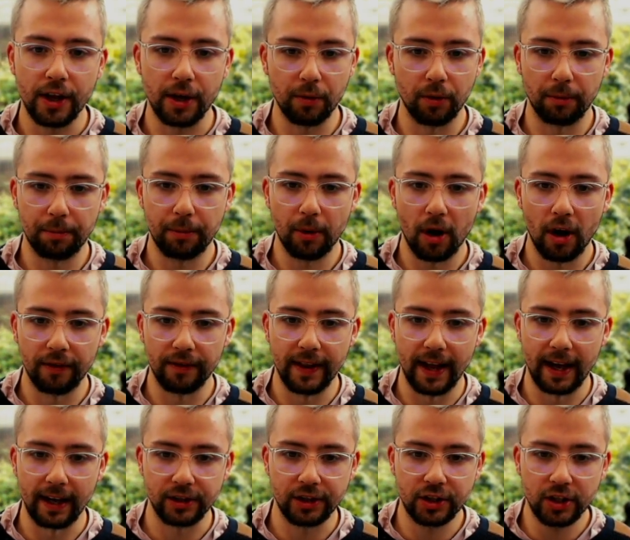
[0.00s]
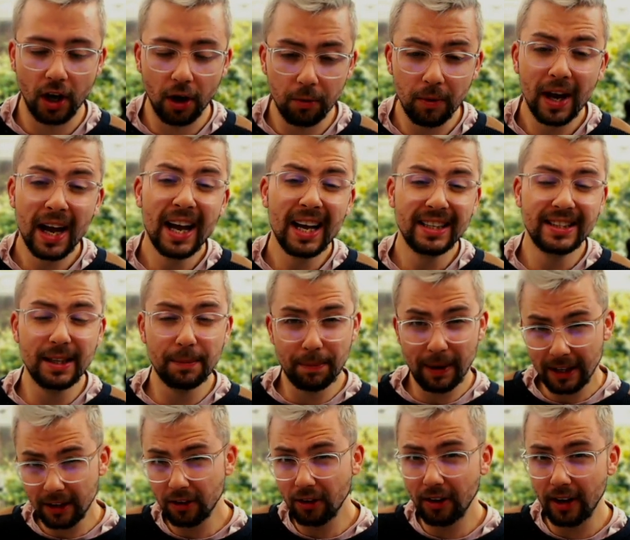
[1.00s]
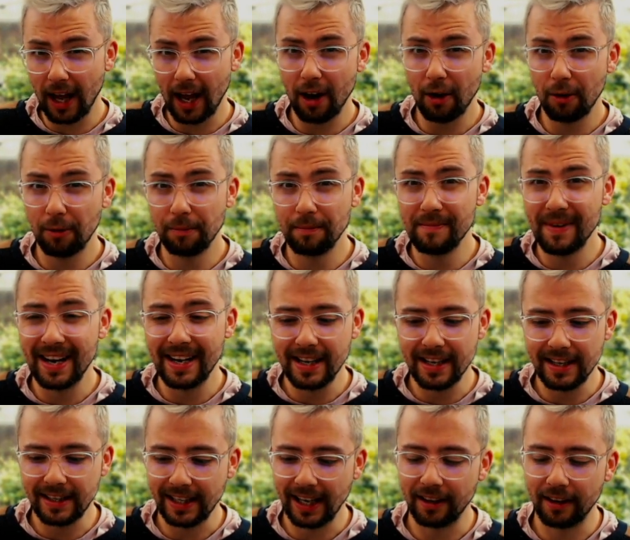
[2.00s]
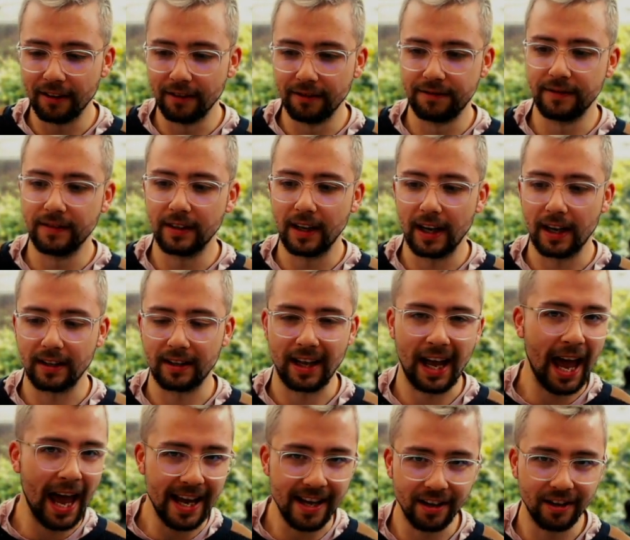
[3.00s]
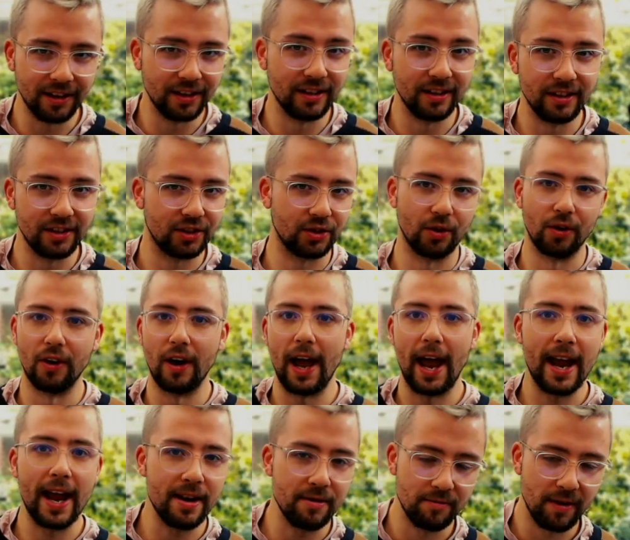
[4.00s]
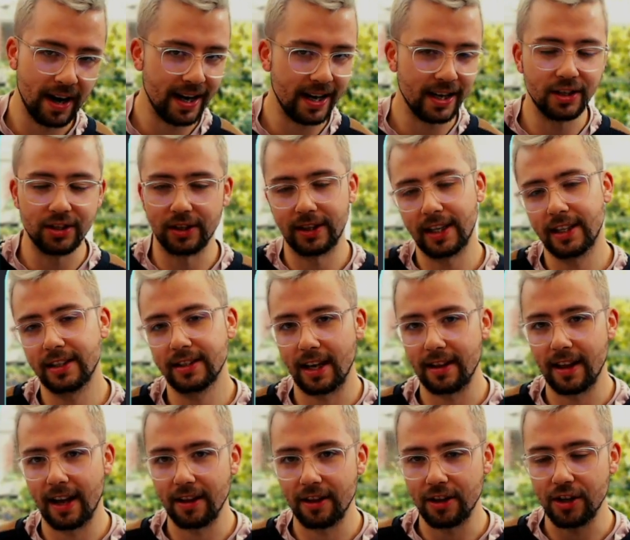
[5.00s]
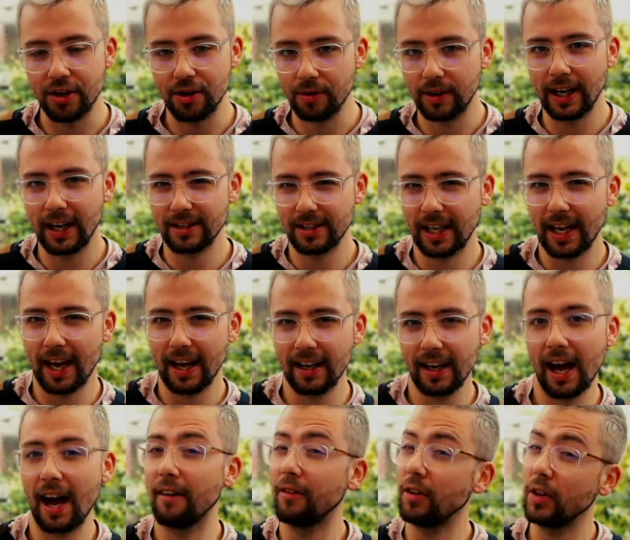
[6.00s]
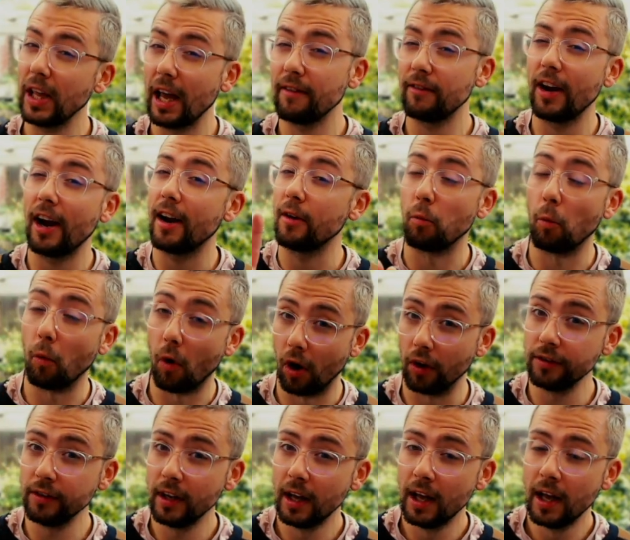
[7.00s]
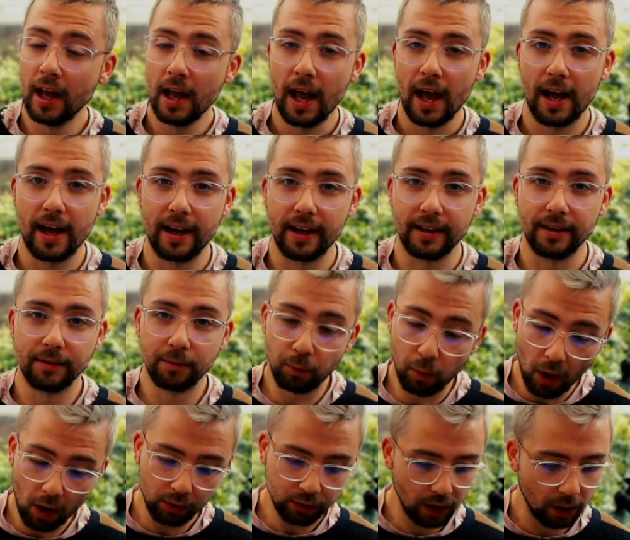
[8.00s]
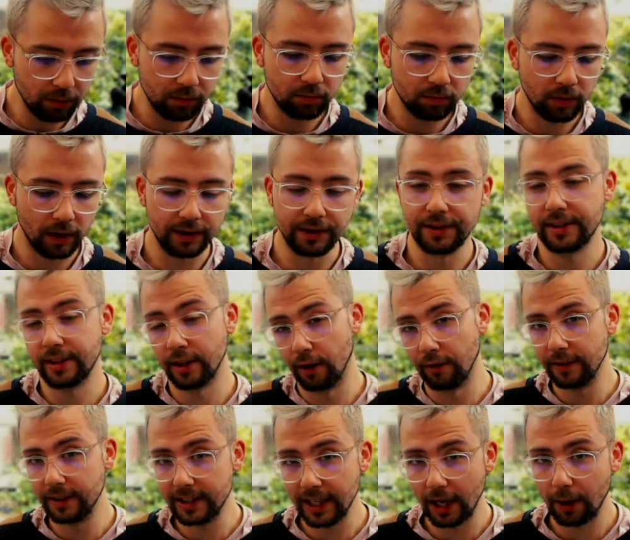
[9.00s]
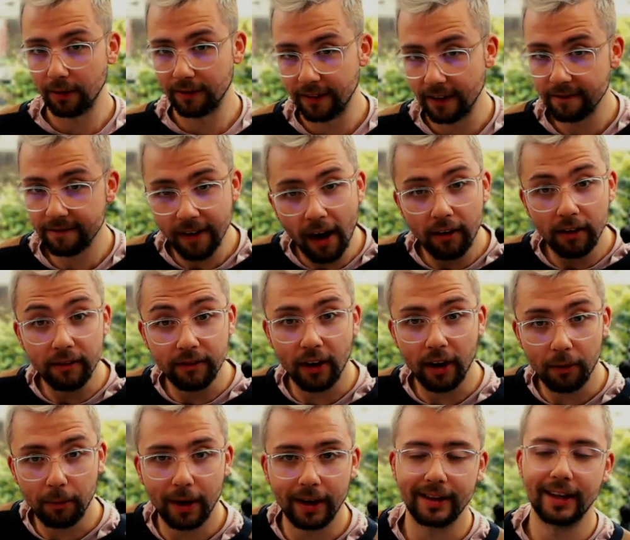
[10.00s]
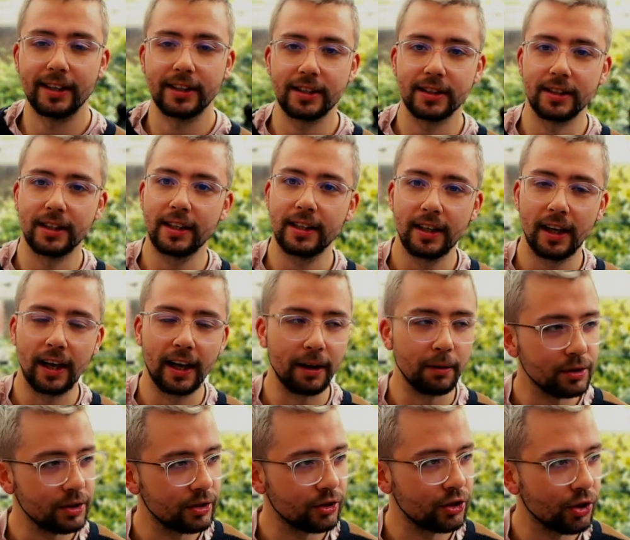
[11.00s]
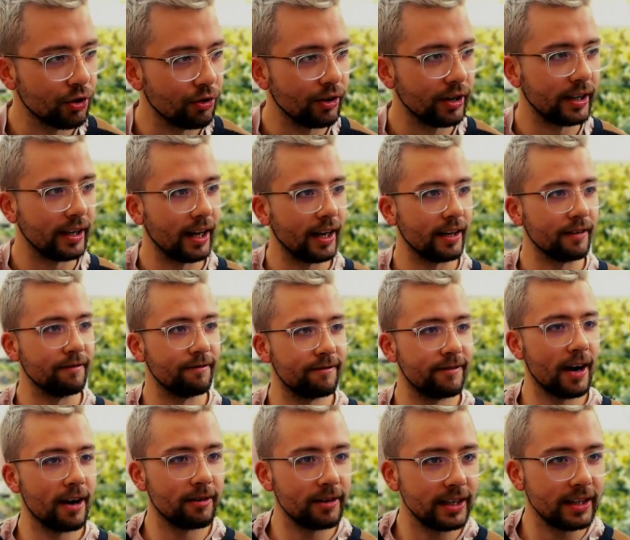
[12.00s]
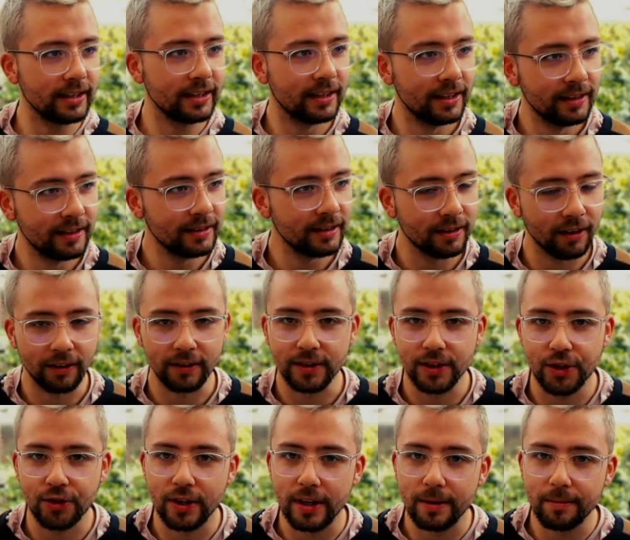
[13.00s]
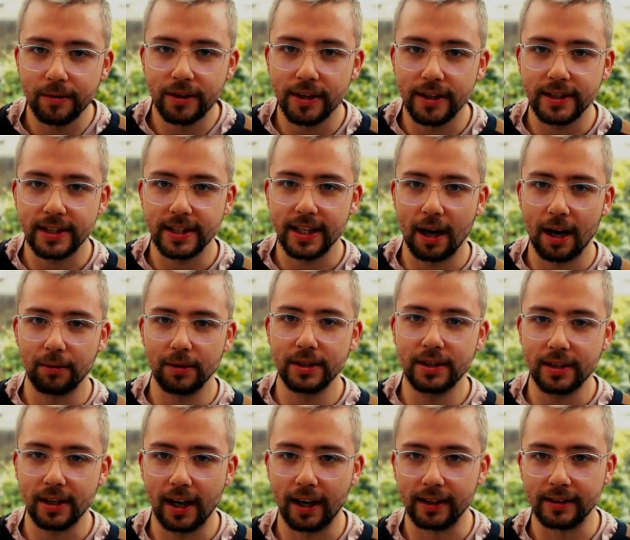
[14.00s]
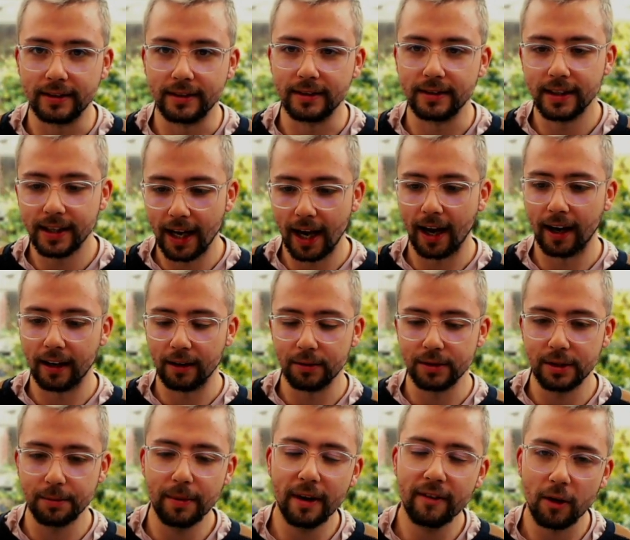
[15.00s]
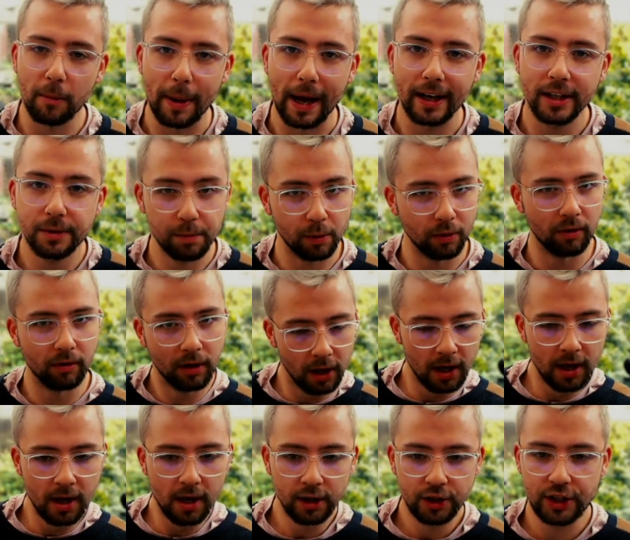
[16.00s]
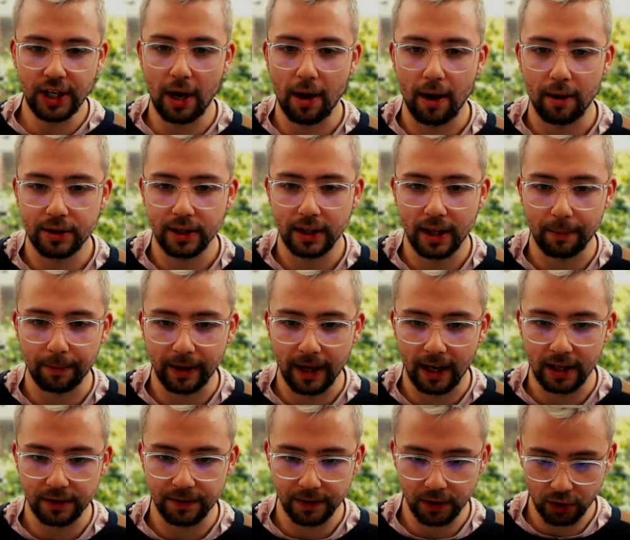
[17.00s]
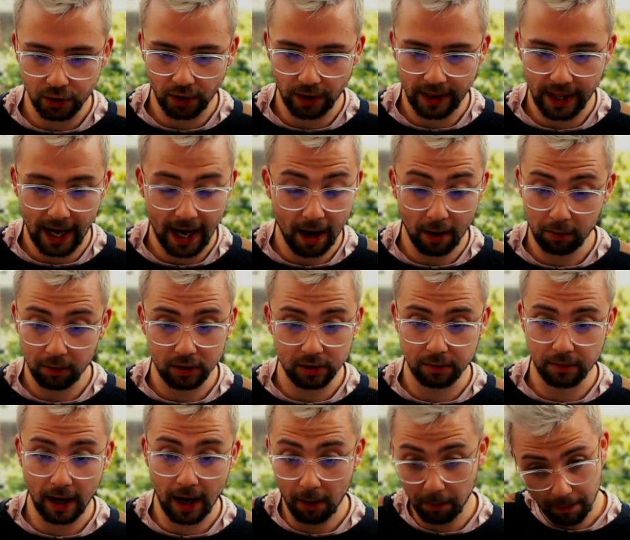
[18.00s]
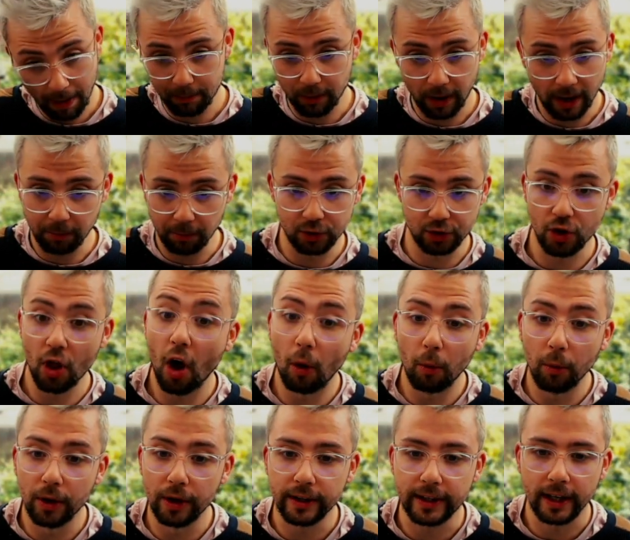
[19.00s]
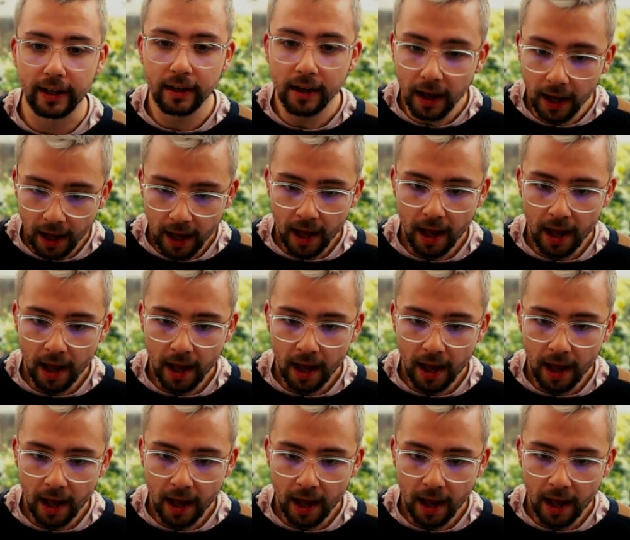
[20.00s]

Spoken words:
that you want to put on there. So depending on how many kind of haters or hate raids and things like that that you guys are getting, I've only ever had one, and Waldo and Silver dealt with it very, very well. Actually, it was during a very long stream, 30 hours, and yeah, it was a bit of a mess, but shout out to them guys for sorting that out, because my brain was not working.